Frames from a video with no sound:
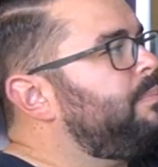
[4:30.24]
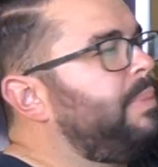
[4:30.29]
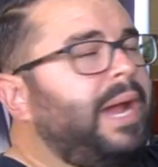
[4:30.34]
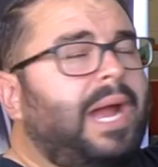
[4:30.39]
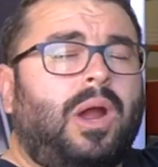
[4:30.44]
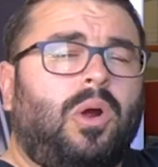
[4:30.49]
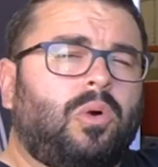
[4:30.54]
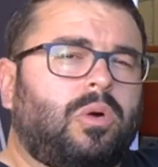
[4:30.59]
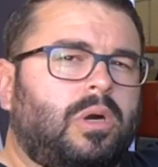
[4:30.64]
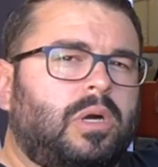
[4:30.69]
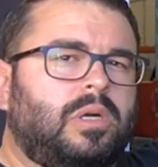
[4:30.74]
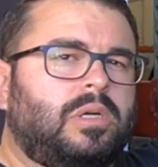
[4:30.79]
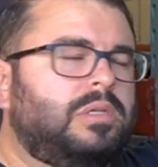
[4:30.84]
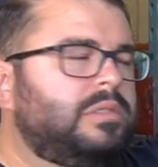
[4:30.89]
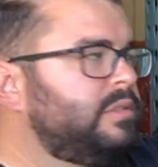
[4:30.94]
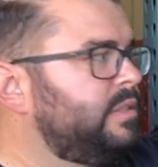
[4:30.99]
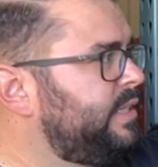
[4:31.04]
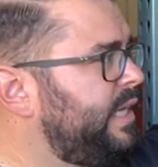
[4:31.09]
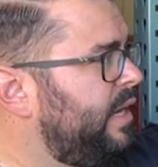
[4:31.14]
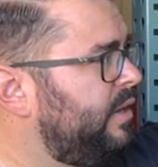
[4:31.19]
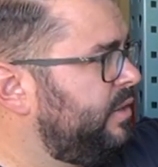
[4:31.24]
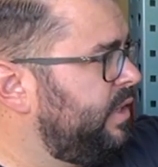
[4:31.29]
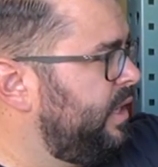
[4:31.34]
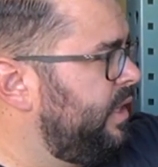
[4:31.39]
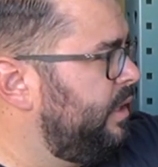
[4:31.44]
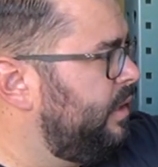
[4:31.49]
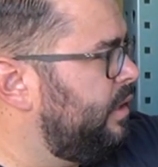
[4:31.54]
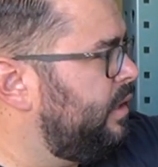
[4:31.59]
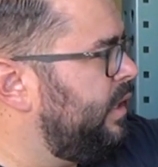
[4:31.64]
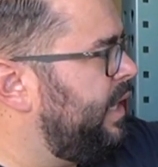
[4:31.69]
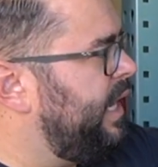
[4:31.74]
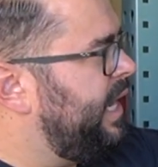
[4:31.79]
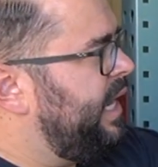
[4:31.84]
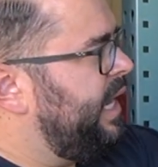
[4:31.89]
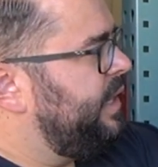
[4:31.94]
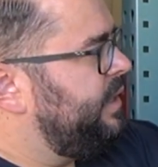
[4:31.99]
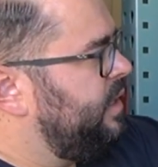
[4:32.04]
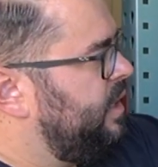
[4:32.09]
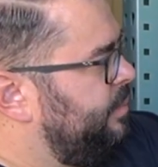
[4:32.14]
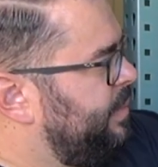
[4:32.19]
power down here
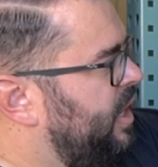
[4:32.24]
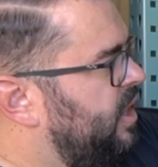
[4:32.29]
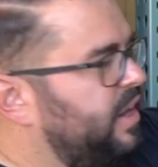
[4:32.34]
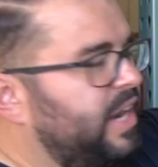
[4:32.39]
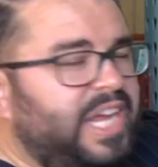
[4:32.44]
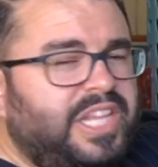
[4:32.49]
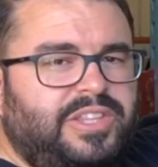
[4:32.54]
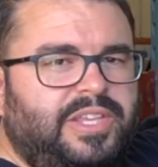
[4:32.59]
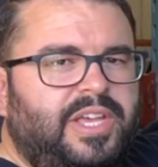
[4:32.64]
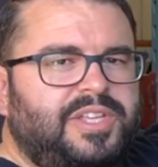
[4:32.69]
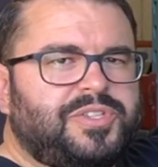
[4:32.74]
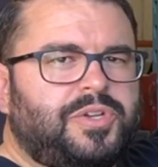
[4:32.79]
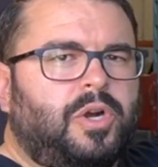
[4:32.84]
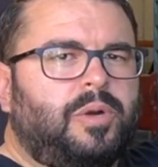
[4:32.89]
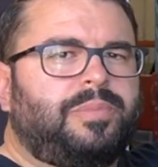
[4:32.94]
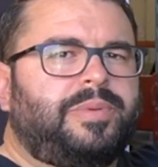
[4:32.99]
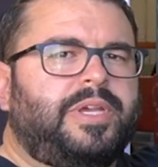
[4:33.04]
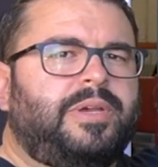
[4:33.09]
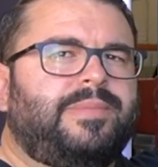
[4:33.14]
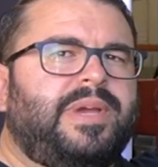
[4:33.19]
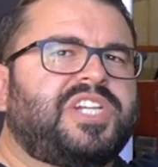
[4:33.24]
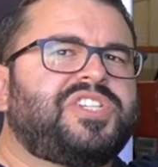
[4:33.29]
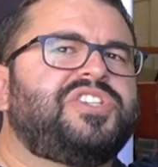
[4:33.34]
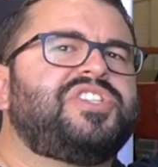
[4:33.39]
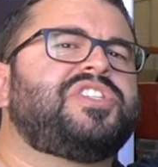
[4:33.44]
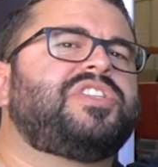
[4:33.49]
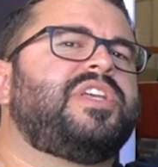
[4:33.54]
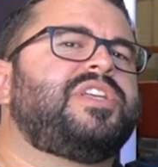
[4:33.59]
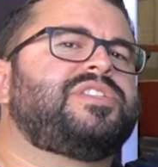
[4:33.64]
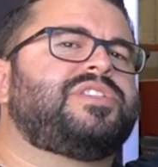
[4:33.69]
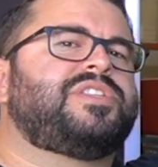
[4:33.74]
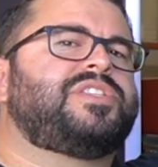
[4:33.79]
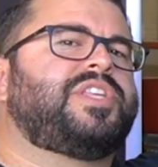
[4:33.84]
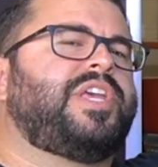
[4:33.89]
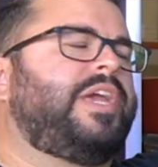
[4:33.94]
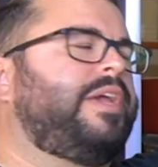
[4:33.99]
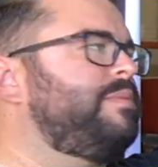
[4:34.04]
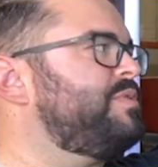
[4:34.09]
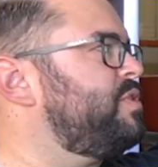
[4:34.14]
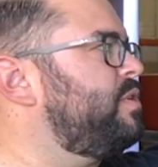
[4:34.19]
at about 9,000 RPM actually stays the
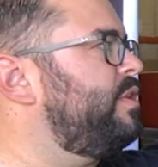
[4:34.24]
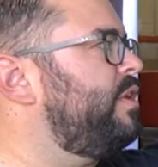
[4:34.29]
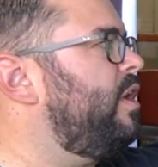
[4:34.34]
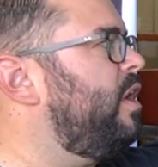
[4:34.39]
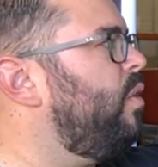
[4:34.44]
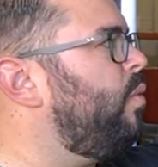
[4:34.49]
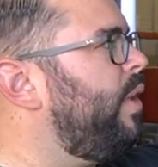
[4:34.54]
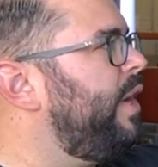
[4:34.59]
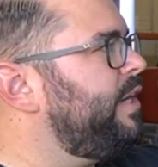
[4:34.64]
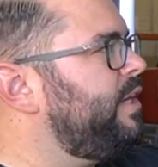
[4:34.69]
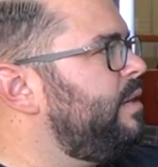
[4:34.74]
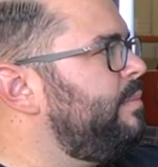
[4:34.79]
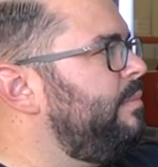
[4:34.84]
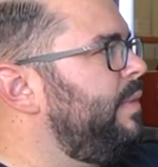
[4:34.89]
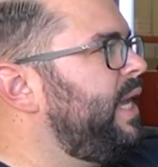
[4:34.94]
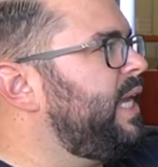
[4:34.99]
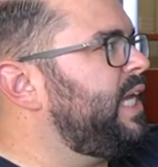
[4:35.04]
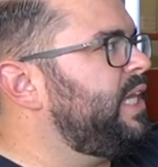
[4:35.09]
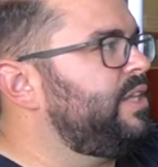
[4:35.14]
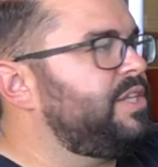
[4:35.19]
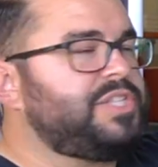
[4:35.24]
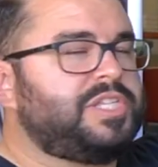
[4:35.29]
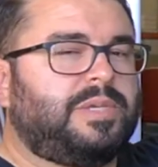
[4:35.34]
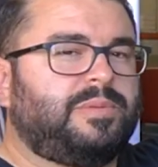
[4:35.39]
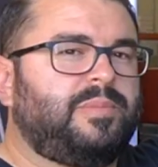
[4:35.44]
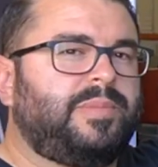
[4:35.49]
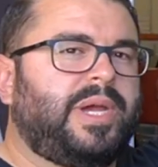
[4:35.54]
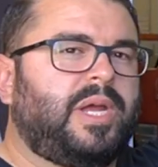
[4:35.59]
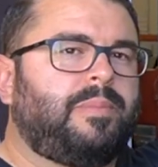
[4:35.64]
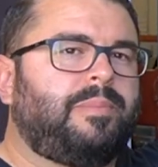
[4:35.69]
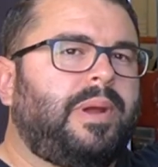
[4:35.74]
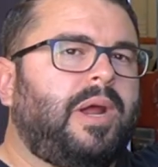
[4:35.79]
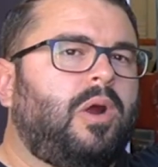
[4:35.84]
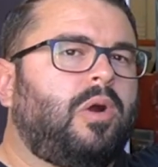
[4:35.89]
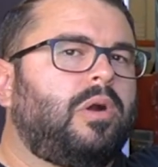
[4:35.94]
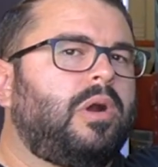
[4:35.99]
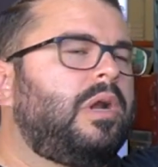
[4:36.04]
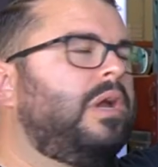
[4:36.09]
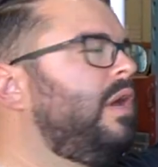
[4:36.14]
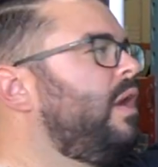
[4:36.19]
same. So they all wind up making the same amount of
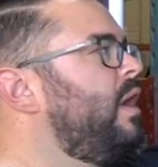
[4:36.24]
power